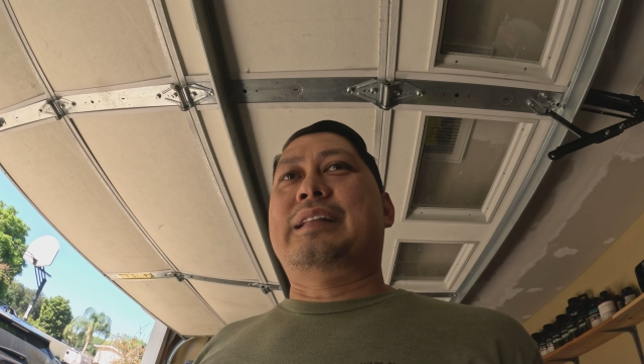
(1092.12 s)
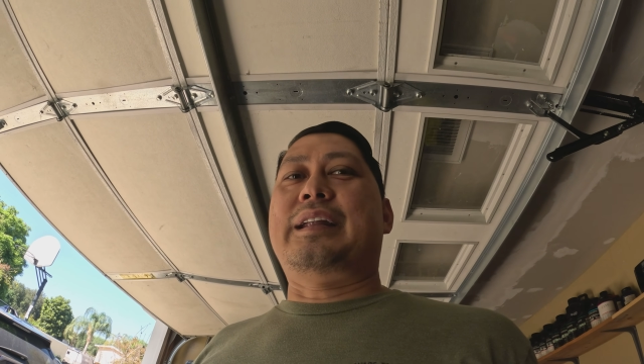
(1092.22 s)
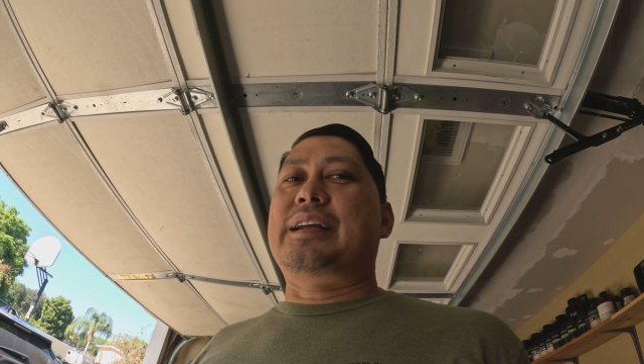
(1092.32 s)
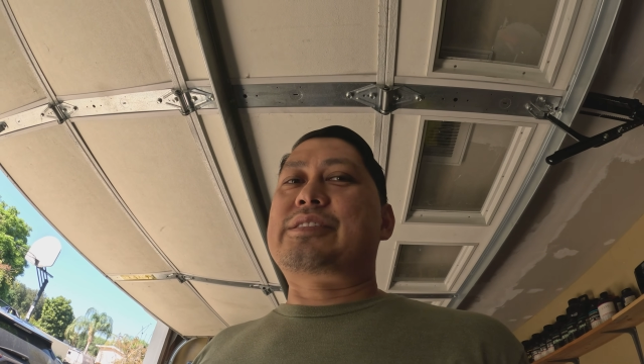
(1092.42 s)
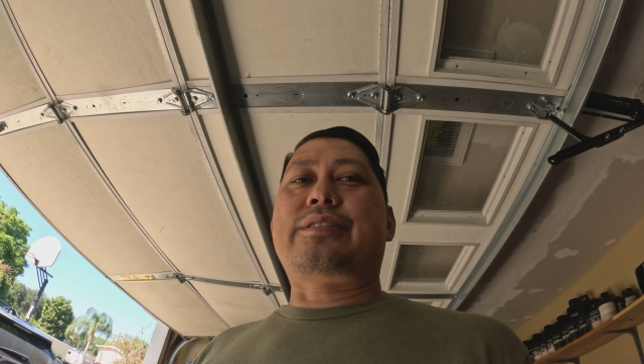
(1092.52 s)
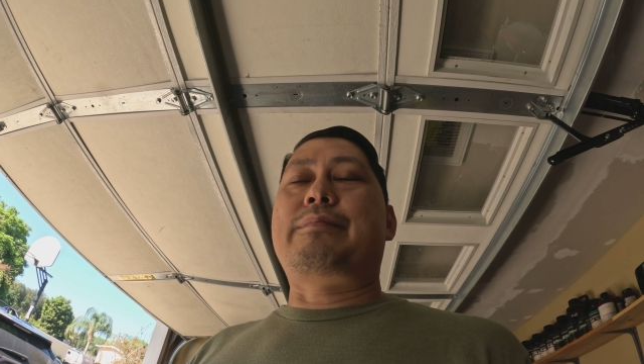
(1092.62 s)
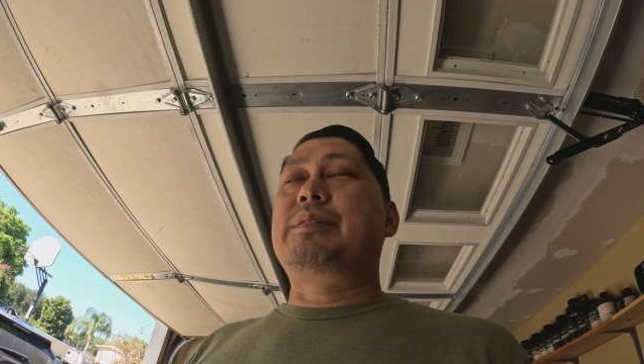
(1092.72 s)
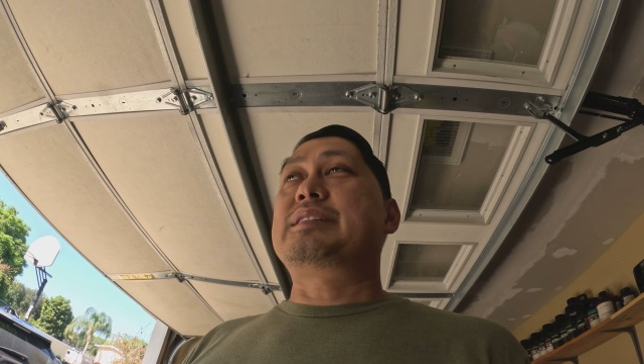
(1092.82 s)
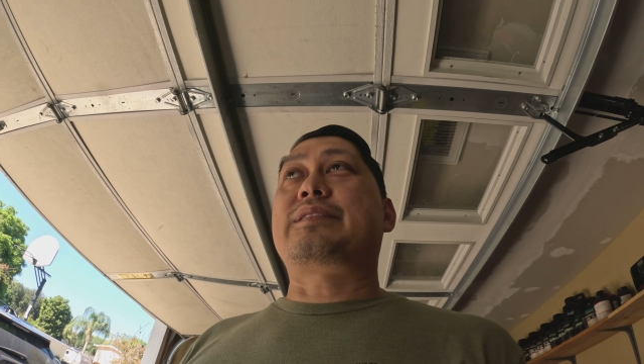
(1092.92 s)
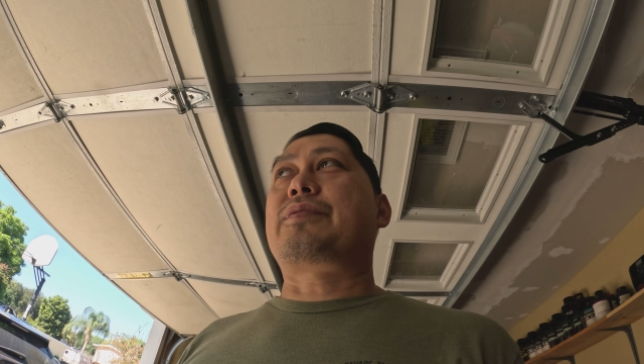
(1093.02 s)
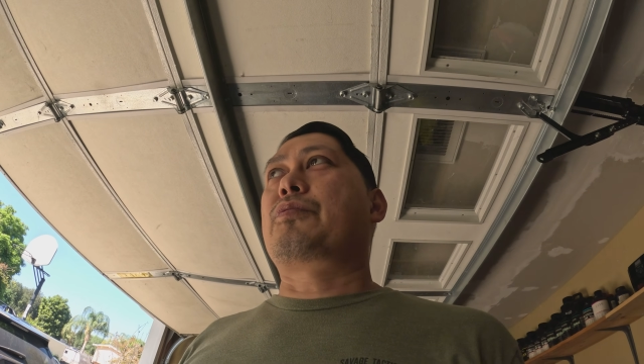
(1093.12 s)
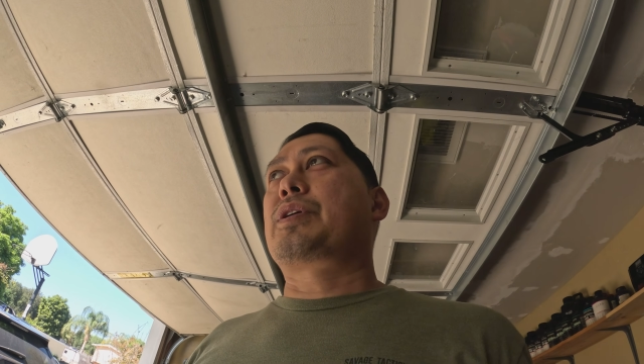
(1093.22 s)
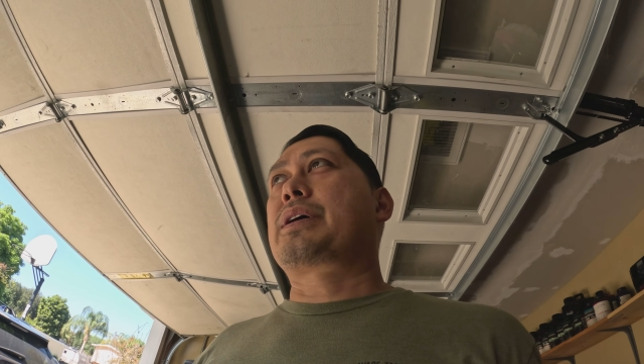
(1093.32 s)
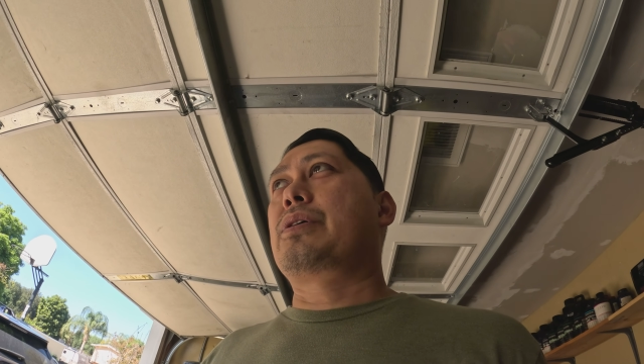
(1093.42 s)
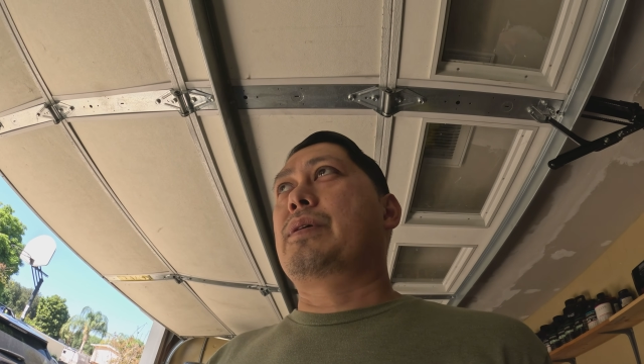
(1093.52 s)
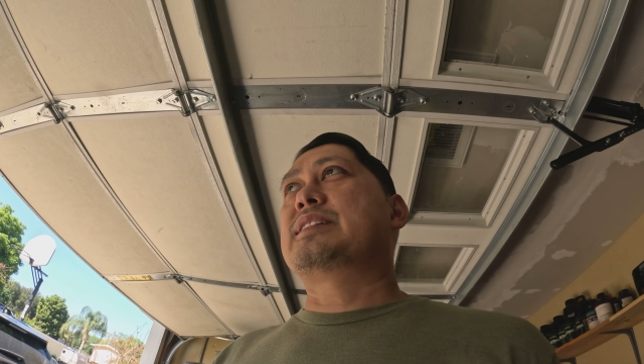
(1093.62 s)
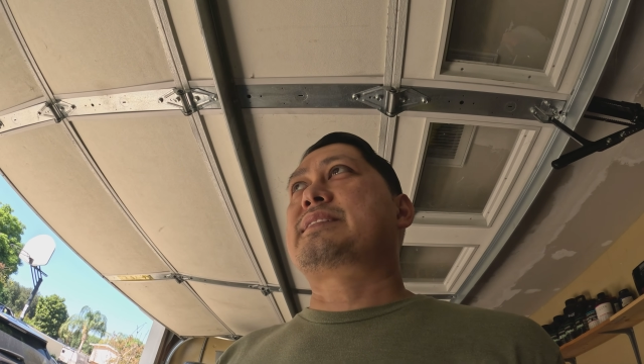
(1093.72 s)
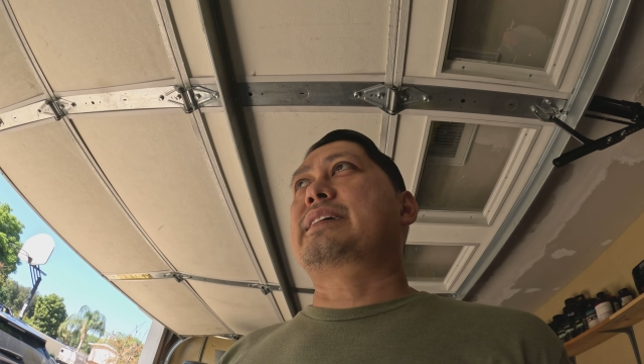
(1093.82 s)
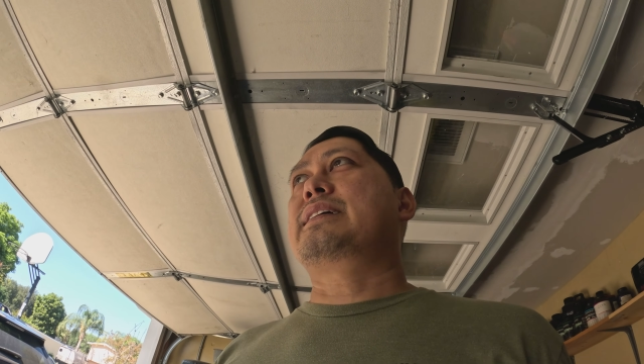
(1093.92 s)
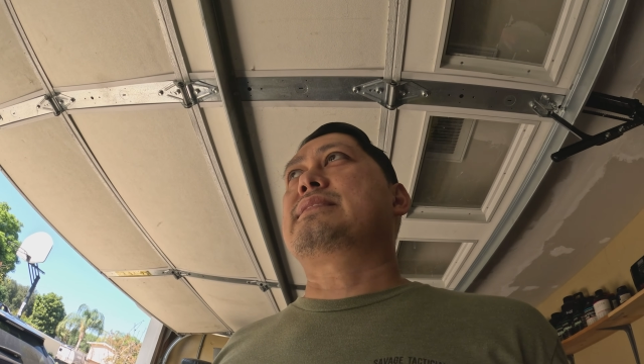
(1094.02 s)
the nature of the beast if you want to go
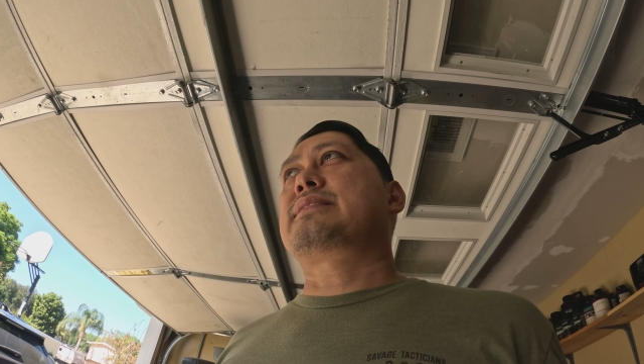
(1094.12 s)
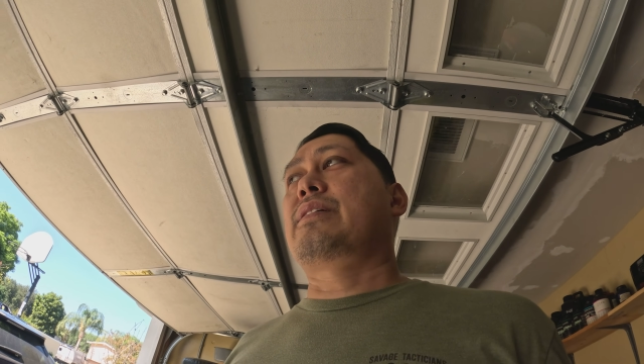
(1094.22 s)
SAS.